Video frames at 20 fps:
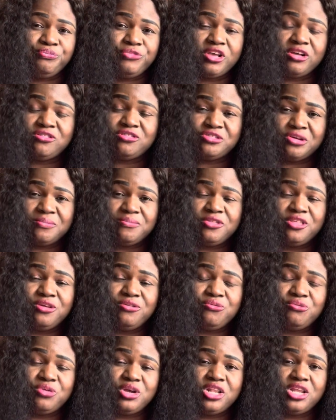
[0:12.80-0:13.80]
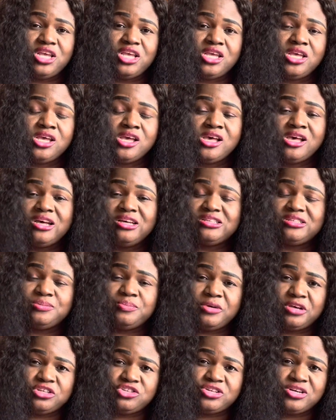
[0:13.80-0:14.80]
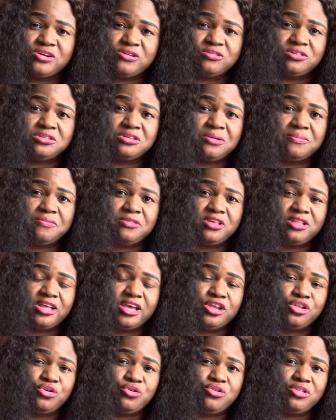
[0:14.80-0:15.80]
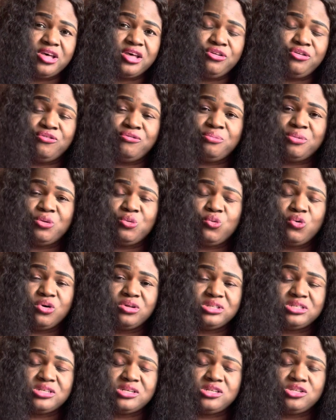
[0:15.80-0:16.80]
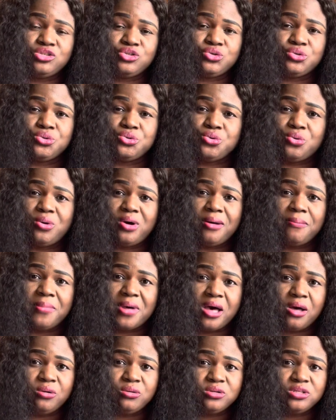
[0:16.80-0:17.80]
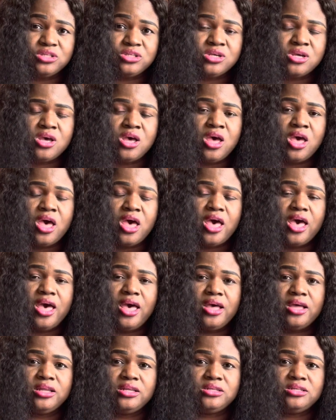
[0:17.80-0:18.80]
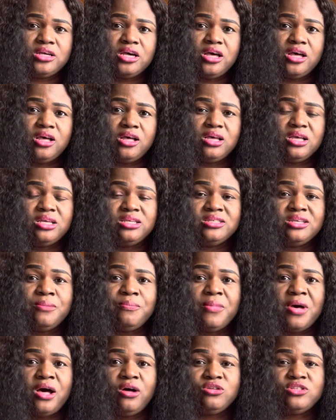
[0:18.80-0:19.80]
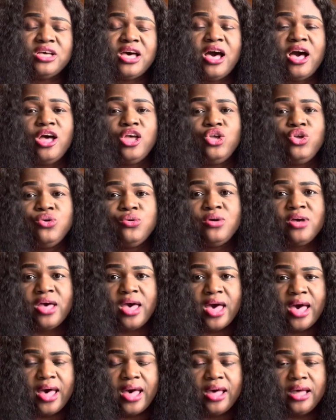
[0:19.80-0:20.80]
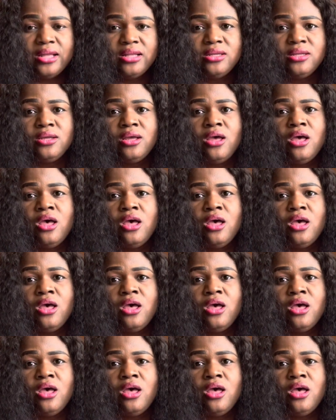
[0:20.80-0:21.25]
something really special, something I know that you've been wanting to know about, and it's about how you can